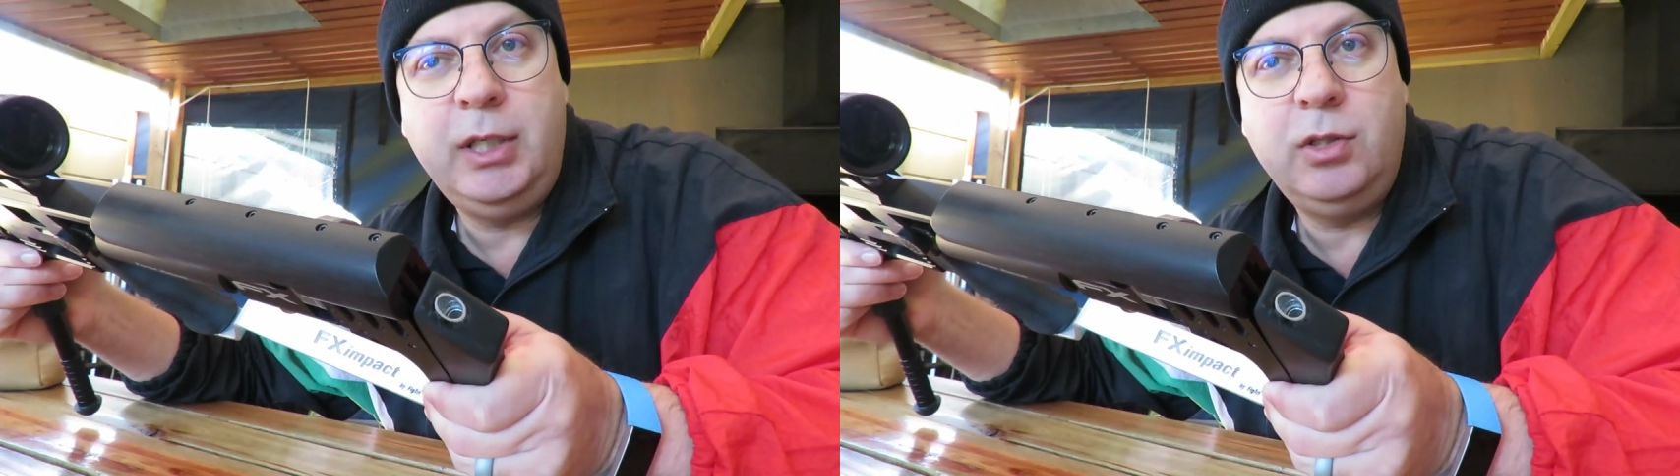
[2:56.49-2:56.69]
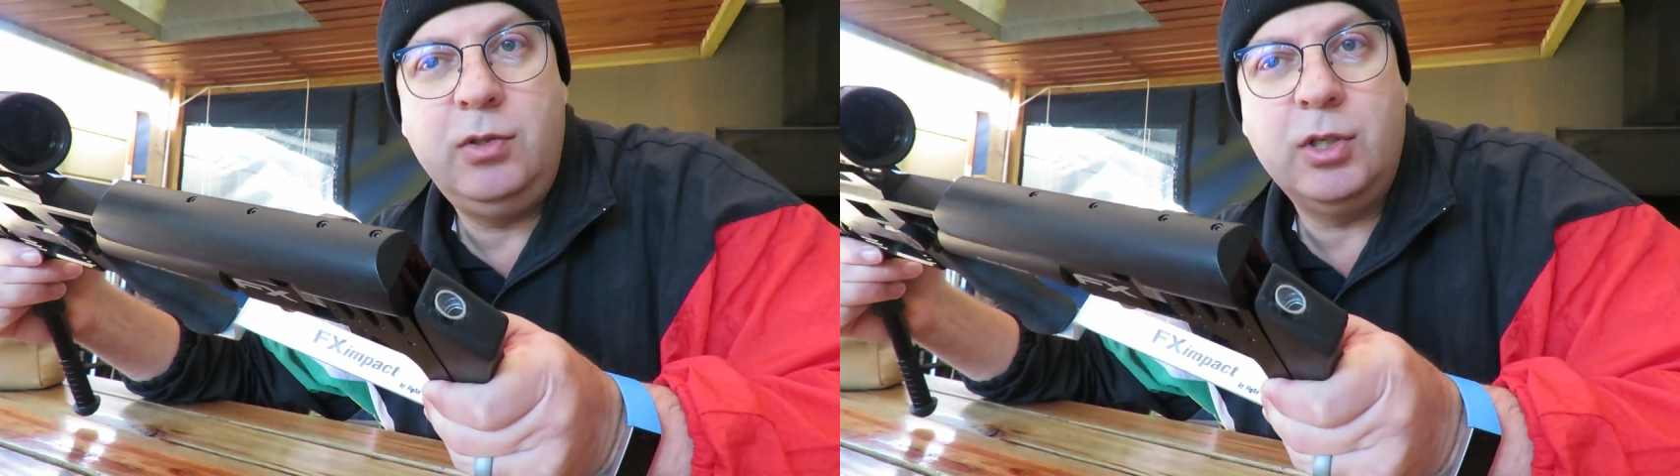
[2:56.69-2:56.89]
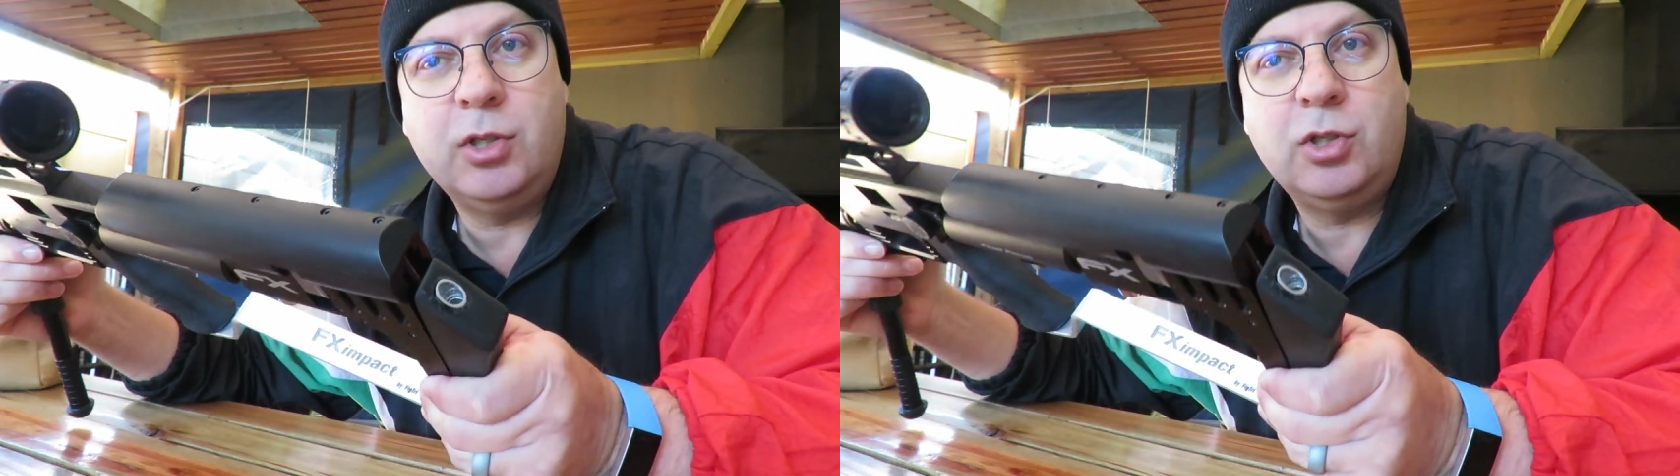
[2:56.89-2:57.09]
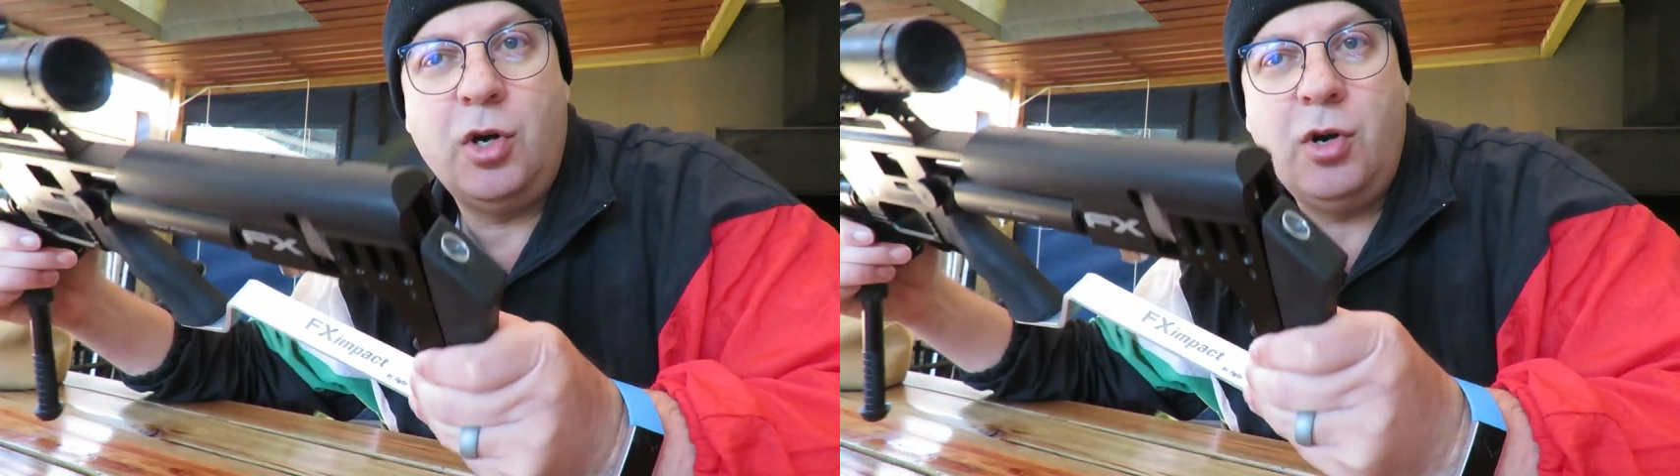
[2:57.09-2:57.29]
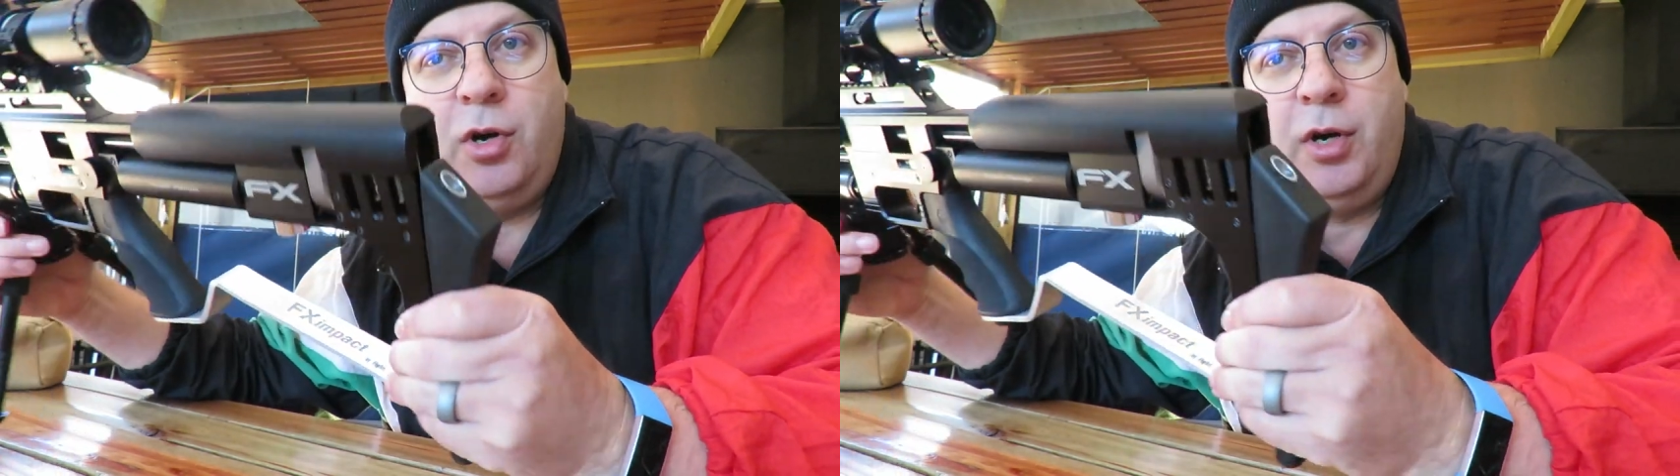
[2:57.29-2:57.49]
into the
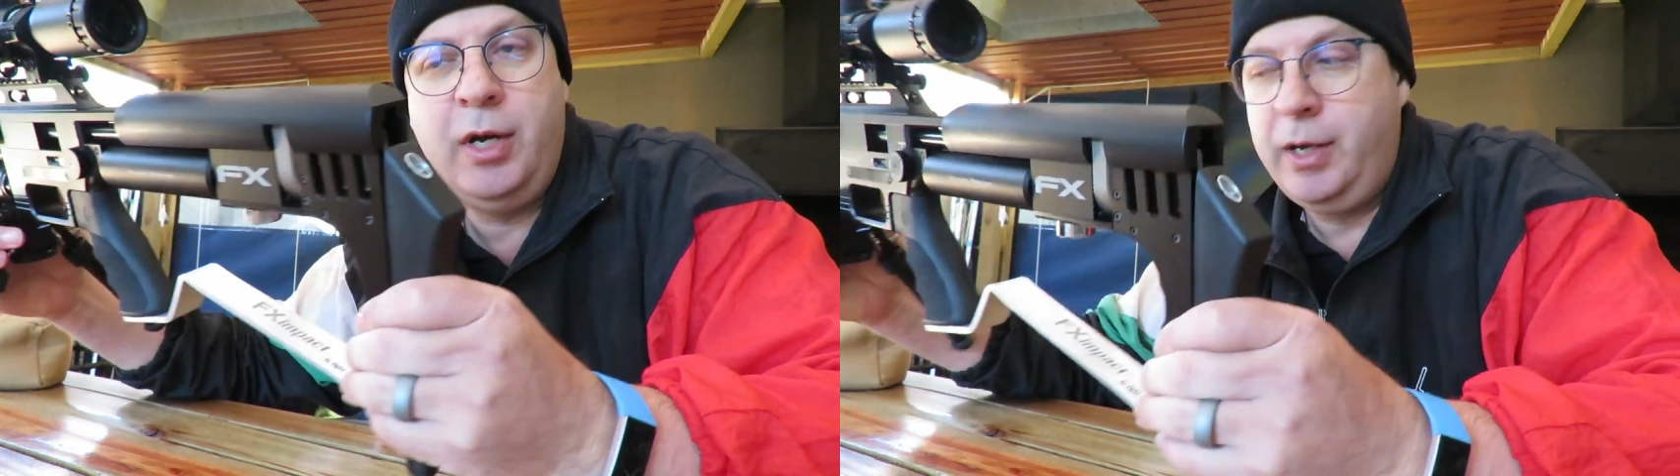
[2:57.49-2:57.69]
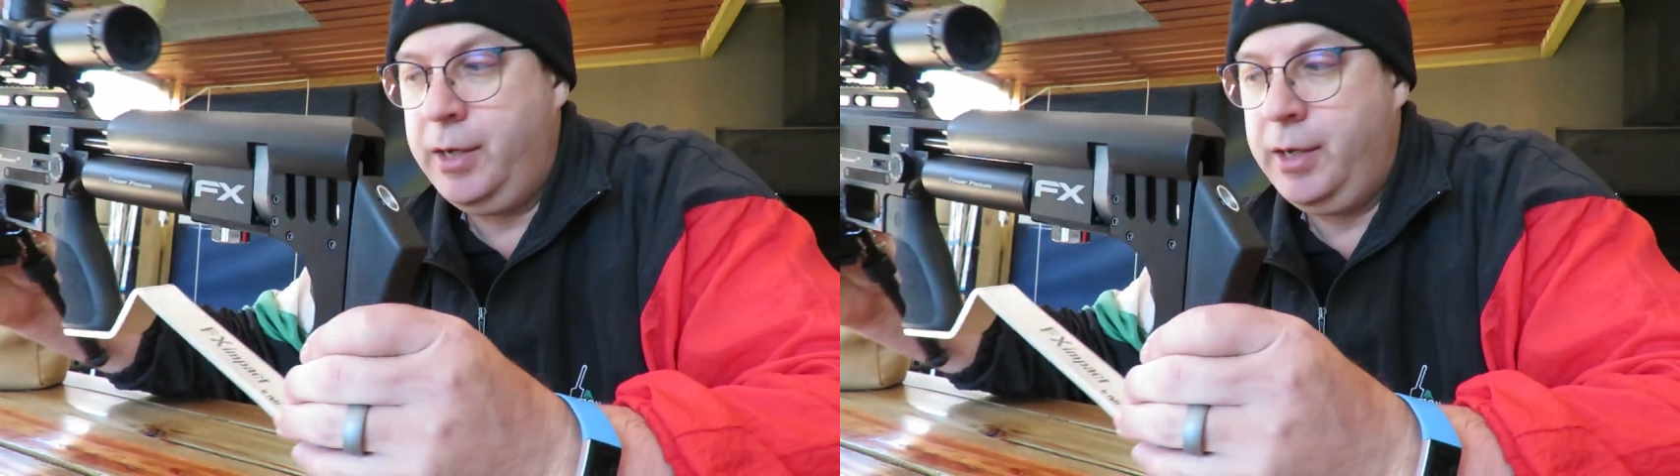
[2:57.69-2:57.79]
stock,